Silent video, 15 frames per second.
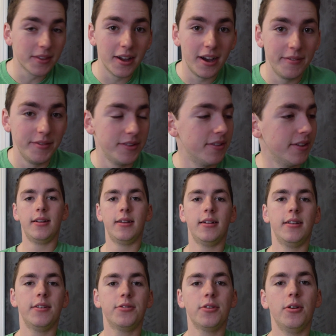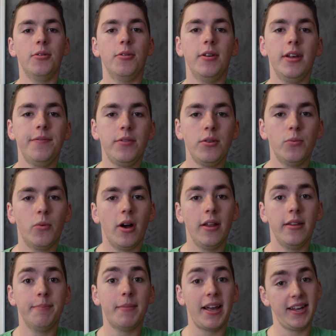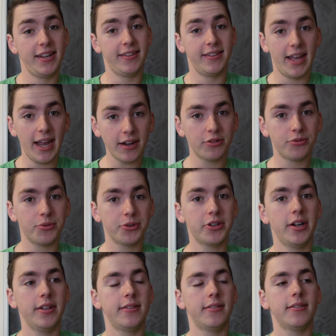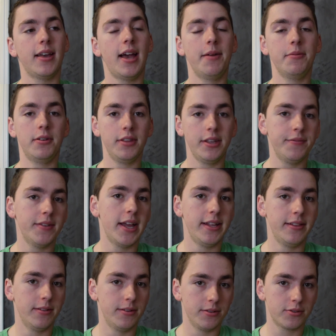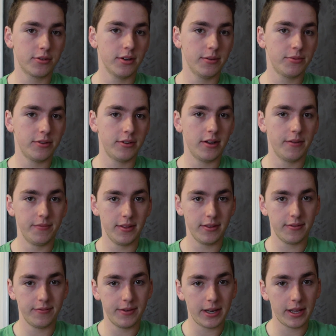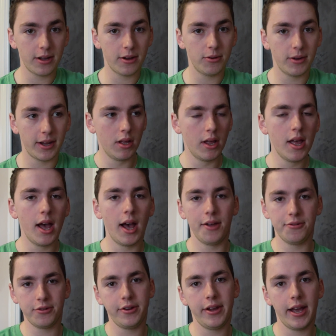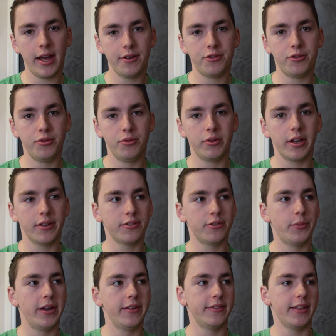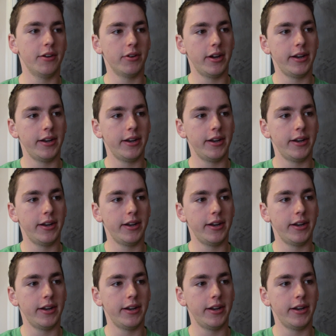obviously. So if you want my exact shortcuts, I'm going to leave that in the description of this video, and I'll show you how to customize that